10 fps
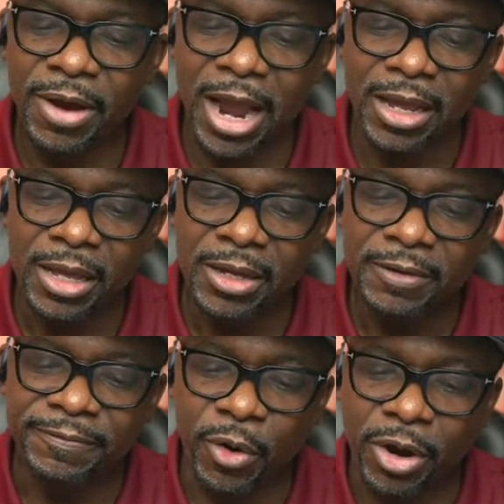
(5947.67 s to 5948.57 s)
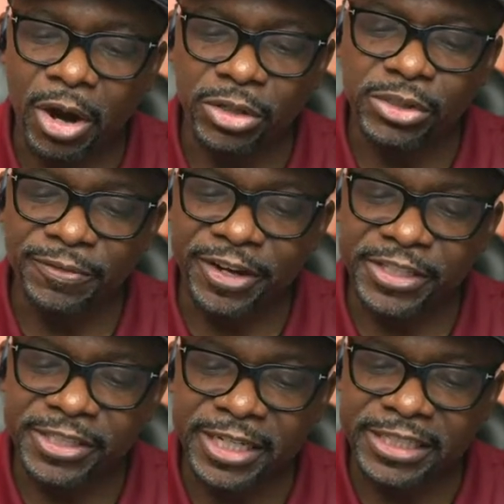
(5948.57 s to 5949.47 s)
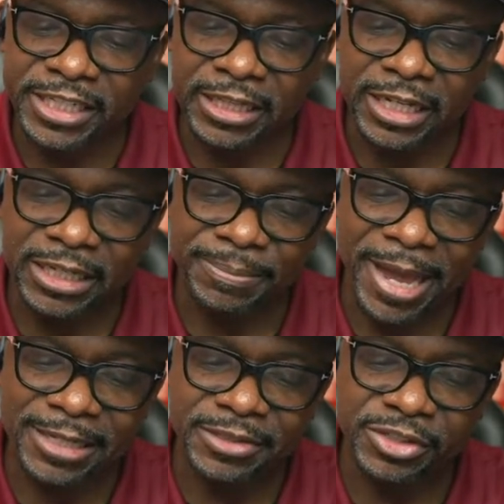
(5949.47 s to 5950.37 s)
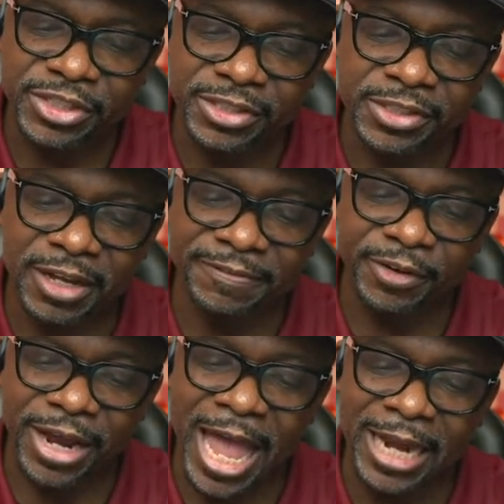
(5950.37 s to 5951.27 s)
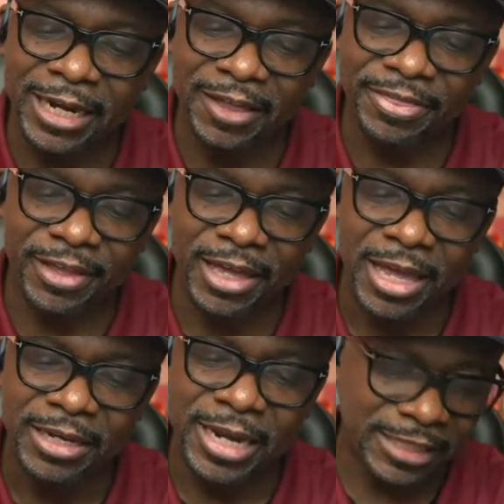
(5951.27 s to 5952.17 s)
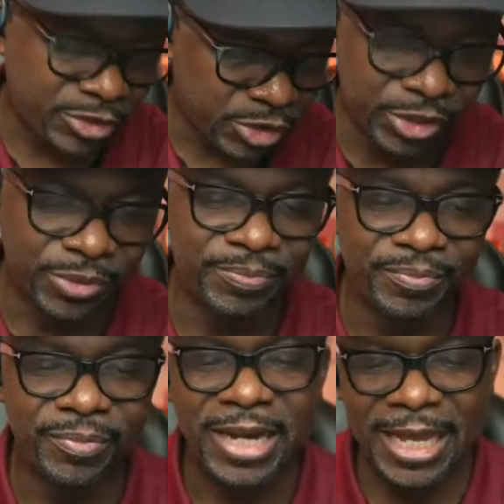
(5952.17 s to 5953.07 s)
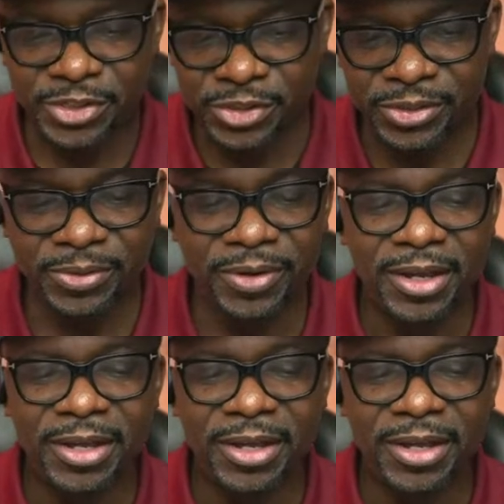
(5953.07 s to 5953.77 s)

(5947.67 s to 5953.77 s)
Right. Folk are also very stingy and think the pastor should suffer and had nothing. That's true. That's true.